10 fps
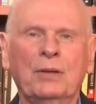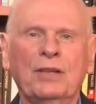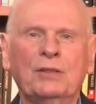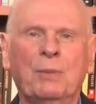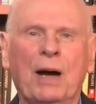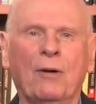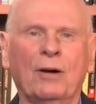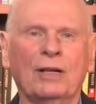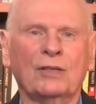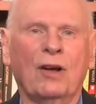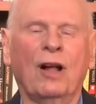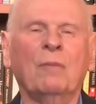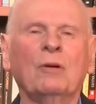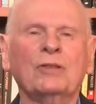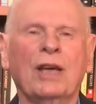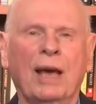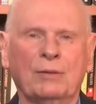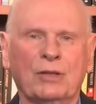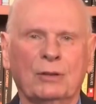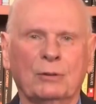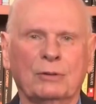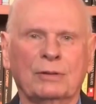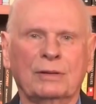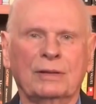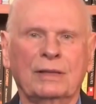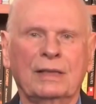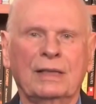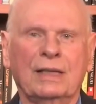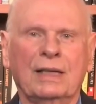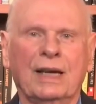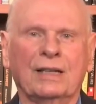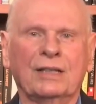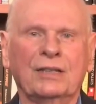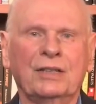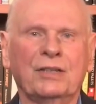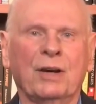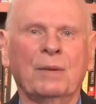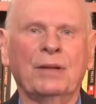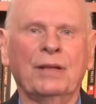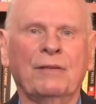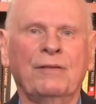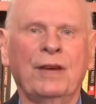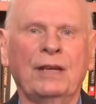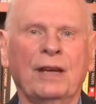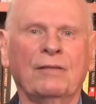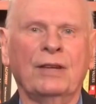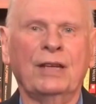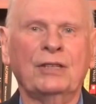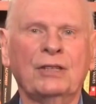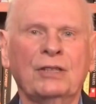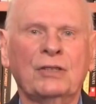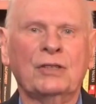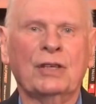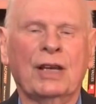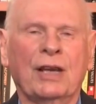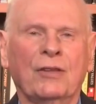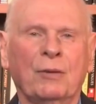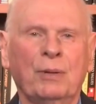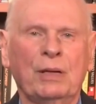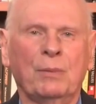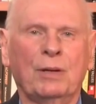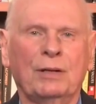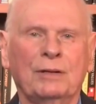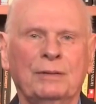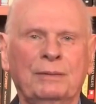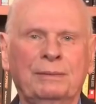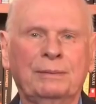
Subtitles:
But this power is almost absolute and can determine the fate of nations and their people.